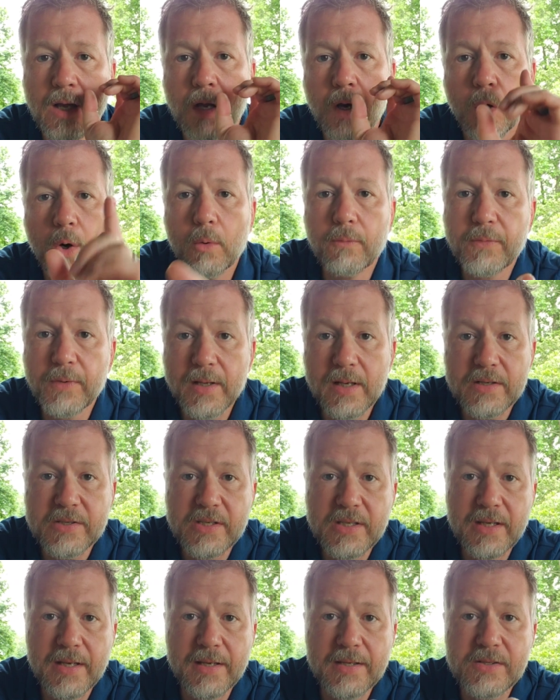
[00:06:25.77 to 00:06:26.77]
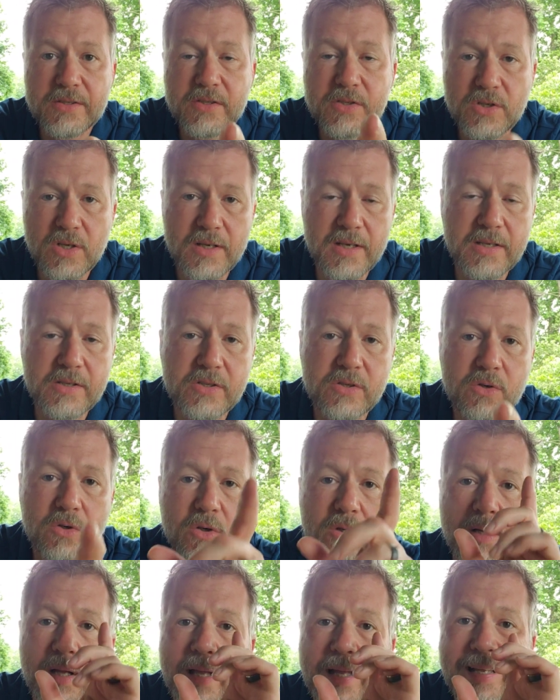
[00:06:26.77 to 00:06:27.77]
hopefully I'll see you in Sunday
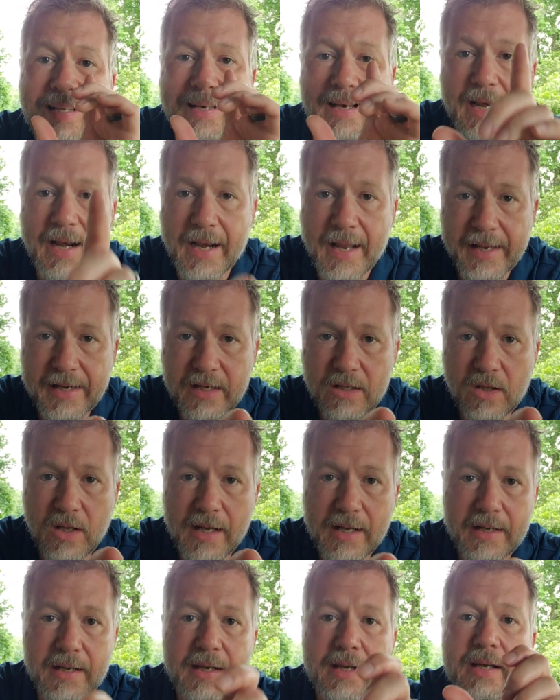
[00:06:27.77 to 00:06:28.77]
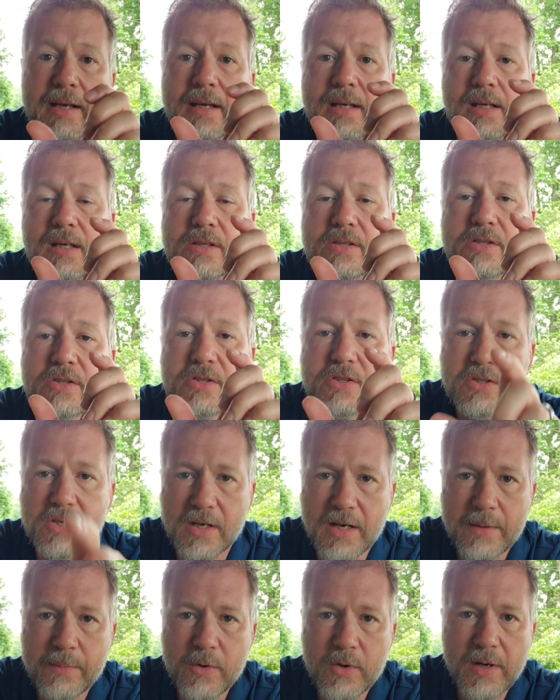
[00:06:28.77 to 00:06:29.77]
School, 9 o'clock,
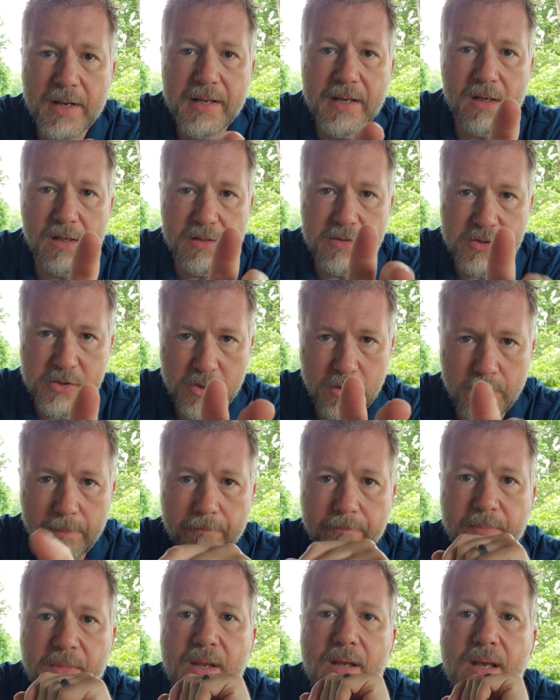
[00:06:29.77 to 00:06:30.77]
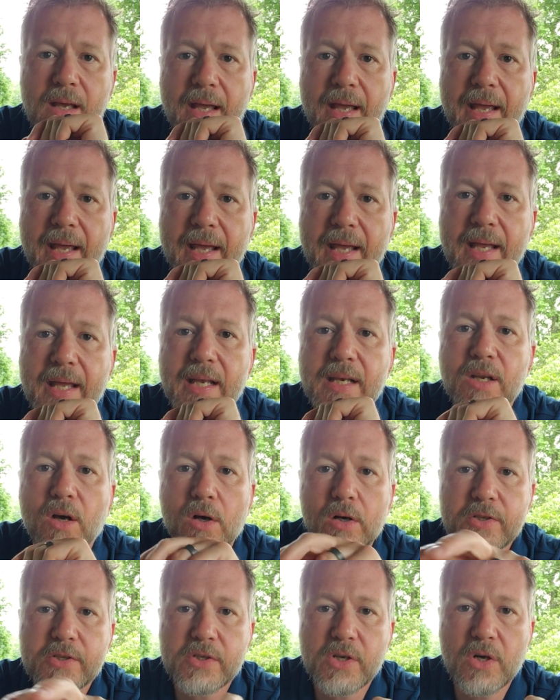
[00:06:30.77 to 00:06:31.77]
Sunday morning on Zoom, and
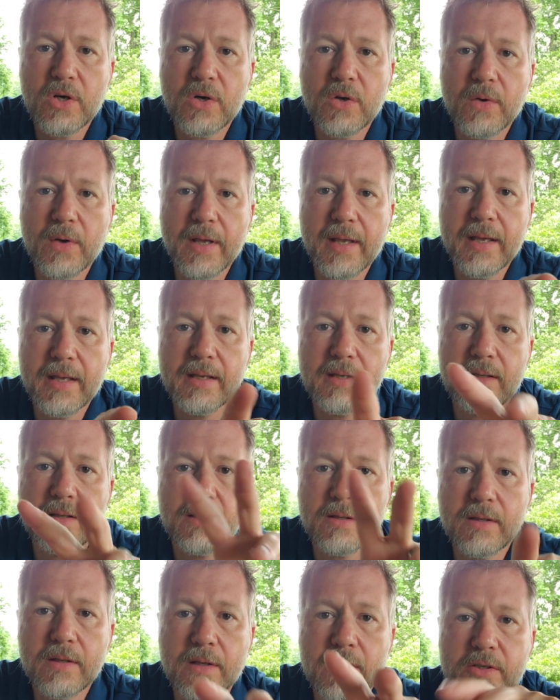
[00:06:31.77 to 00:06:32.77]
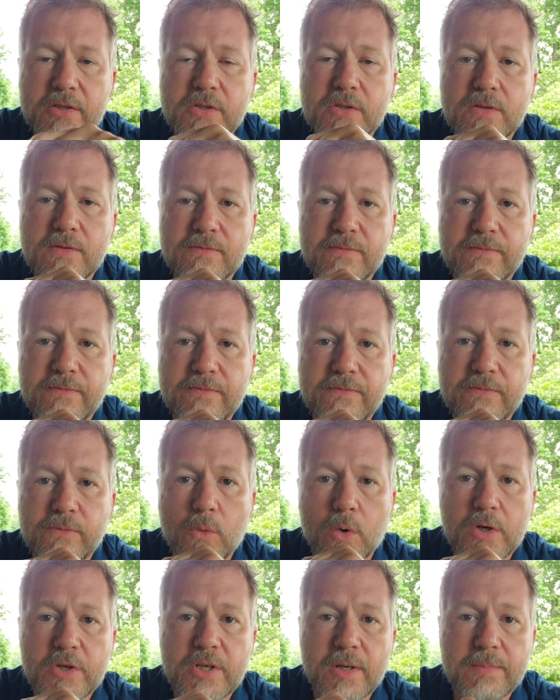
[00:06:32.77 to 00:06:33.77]
also in the
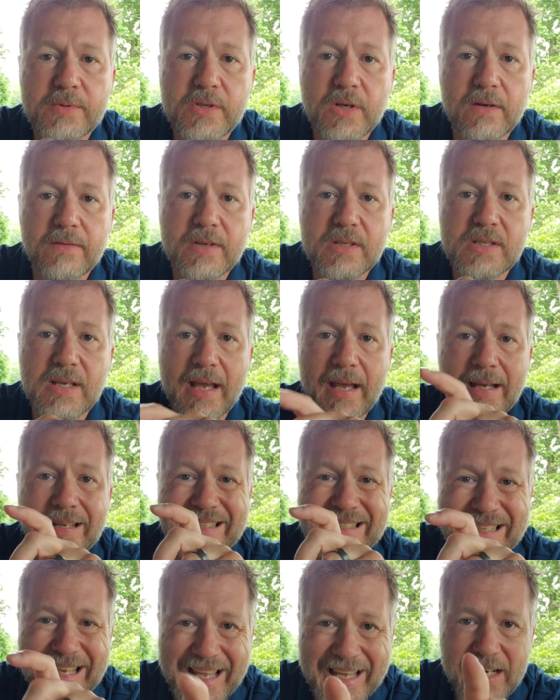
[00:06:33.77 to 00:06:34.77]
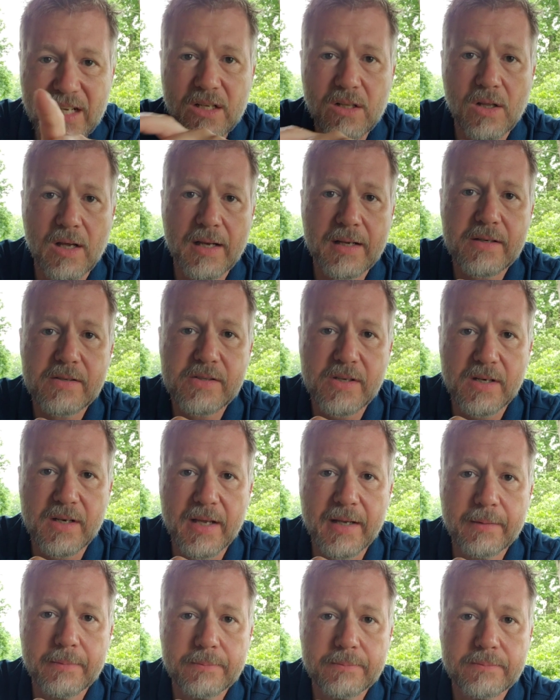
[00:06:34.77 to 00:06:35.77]
worship service at 10 o'clock
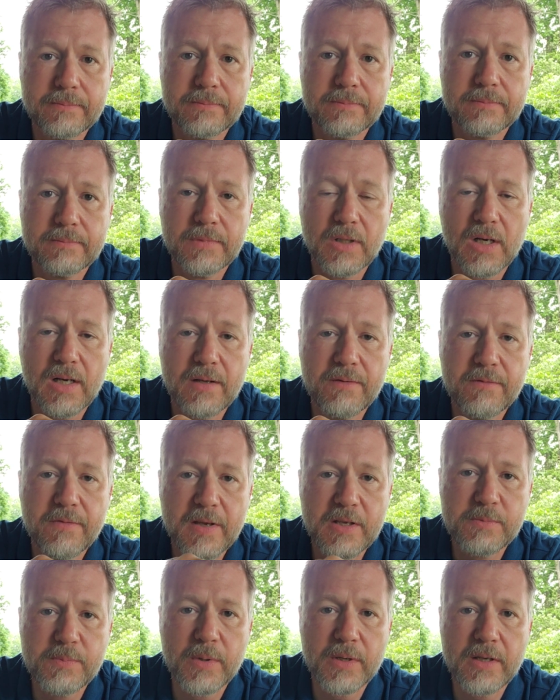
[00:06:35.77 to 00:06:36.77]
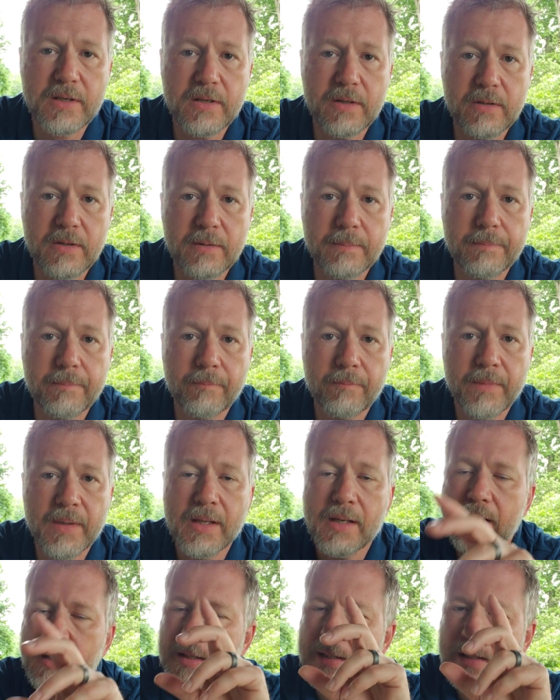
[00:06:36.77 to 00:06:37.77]
Sunday on Facebook and YouTube.
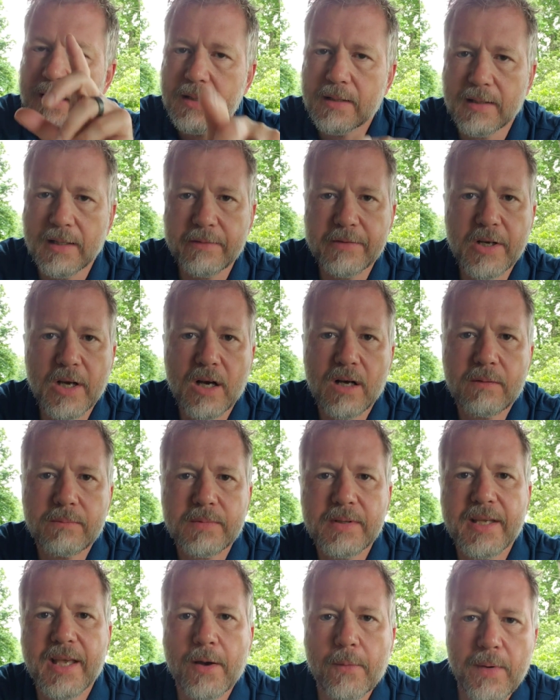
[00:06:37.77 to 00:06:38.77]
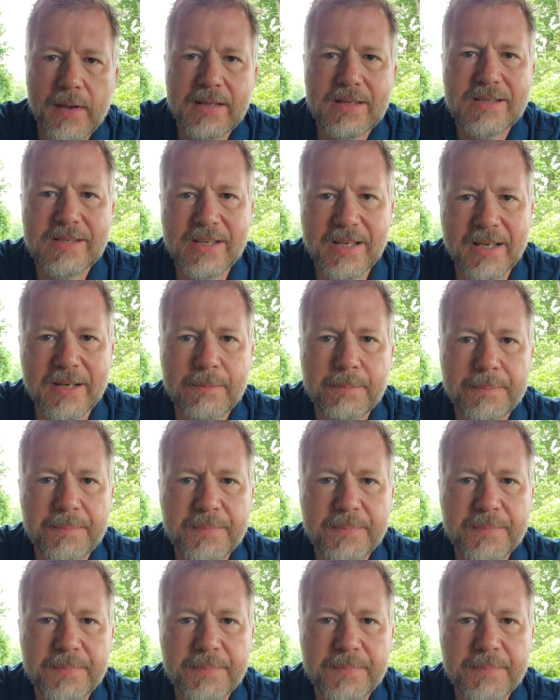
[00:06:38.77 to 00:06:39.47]
Love you all. Can't wait to see you.